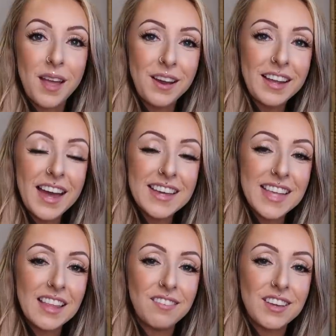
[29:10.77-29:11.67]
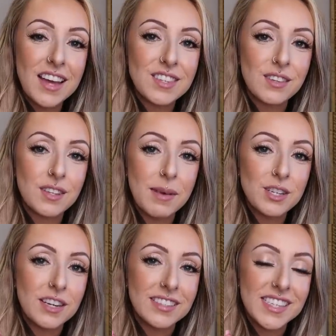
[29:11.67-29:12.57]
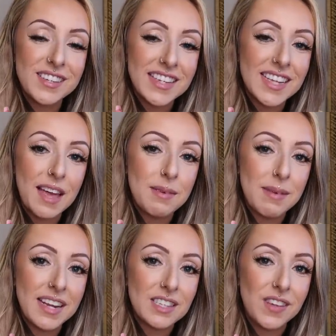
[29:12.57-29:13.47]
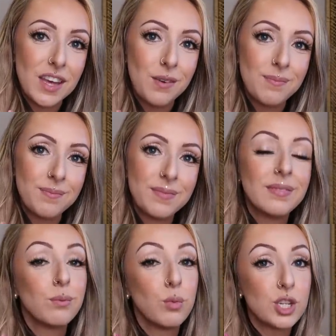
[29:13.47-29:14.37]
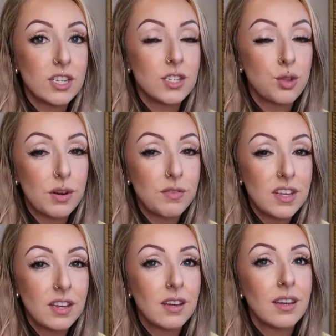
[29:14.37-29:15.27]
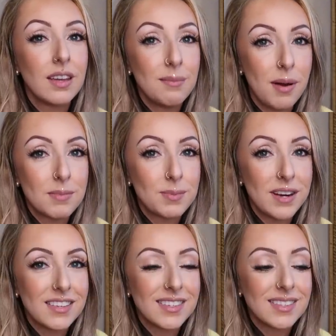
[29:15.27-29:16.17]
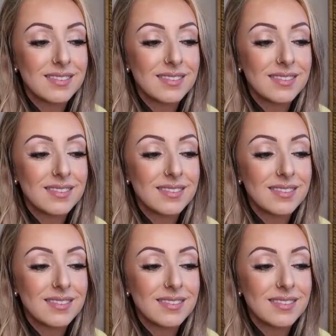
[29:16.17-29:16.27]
All right guys, I love you guys so, so much and I'll see you next time in my next video which is thrifting in Palm Springs.